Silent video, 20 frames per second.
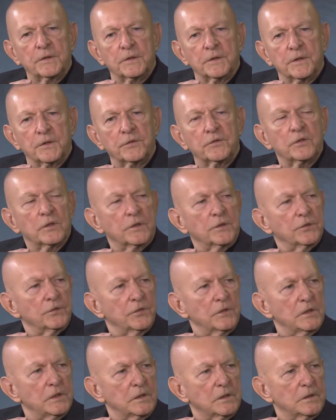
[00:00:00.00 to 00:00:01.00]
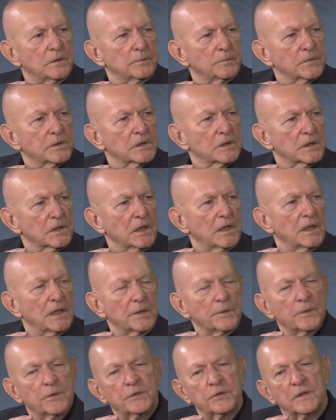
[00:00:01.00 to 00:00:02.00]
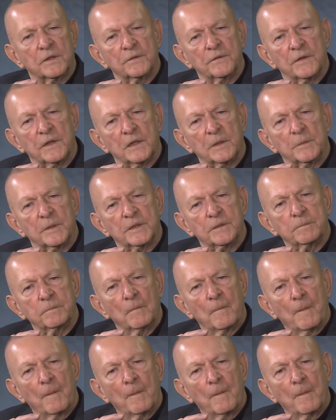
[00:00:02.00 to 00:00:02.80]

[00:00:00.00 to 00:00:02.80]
to succeed in a high risk environment.